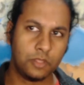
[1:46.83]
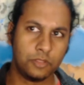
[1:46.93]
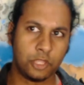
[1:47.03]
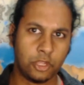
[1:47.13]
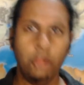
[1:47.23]

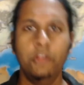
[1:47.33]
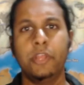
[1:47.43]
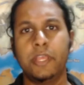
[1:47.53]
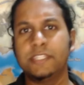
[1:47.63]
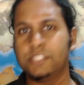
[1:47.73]
The code
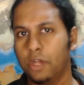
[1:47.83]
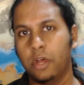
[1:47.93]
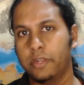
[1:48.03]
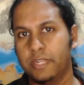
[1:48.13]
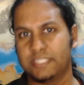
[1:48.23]
is not
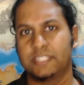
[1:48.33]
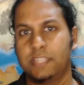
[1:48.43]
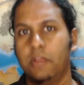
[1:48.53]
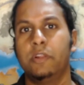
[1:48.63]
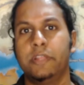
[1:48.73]

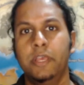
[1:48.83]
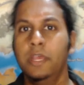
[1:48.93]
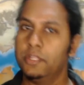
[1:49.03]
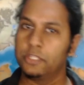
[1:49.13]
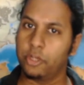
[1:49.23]
necessarily
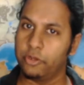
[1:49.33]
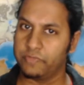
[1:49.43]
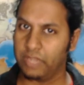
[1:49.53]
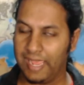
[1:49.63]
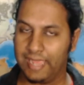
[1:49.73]
the code of
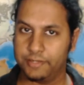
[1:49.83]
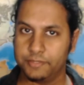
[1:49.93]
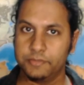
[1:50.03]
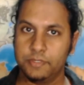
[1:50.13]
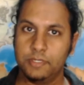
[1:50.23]
the land.
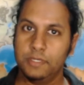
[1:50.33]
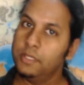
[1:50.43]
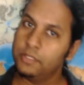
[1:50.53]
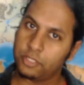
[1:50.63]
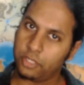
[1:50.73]

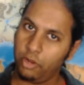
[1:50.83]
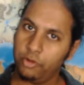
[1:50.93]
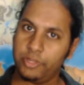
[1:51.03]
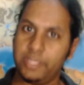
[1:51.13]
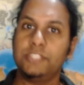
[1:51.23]
The
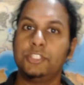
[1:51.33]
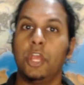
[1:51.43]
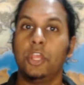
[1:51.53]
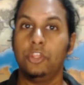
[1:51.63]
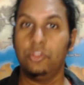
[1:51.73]
code is
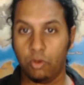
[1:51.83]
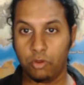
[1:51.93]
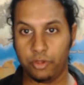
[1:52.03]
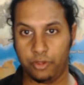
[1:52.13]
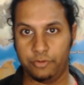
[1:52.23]
your
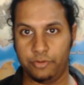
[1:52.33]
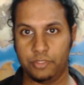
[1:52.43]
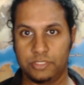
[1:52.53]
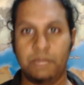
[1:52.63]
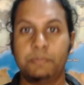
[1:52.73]
code,
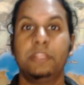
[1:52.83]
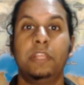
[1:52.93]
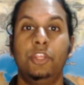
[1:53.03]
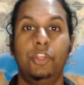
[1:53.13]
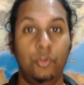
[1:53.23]
something that
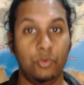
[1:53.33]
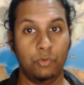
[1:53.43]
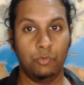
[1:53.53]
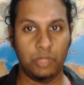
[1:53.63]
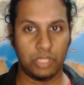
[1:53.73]
you
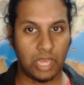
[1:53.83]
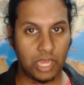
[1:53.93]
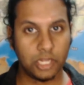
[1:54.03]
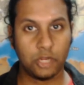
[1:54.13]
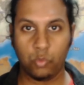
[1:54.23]
will
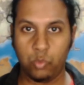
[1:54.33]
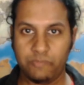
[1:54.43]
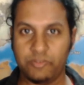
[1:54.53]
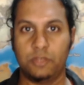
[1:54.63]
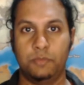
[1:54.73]

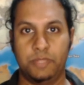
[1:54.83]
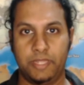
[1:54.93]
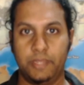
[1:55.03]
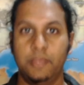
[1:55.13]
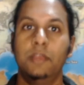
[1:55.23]

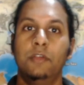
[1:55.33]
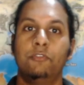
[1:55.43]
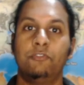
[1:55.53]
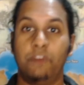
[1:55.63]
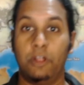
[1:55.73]
unequivocally
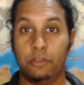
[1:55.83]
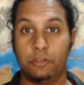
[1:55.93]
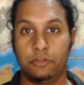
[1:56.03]
follow.